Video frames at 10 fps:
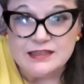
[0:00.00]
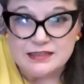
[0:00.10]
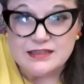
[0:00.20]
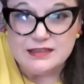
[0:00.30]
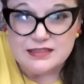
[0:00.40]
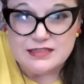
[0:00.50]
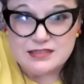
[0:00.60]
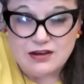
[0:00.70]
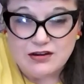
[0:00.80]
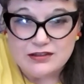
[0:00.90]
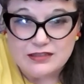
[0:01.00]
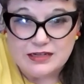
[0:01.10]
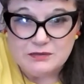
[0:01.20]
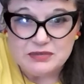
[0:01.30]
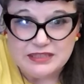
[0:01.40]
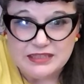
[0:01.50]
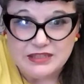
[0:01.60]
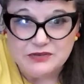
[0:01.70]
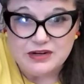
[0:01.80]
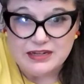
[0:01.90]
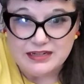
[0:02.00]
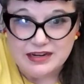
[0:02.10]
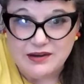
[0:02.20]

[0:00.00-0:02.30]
This song that I'm playing right now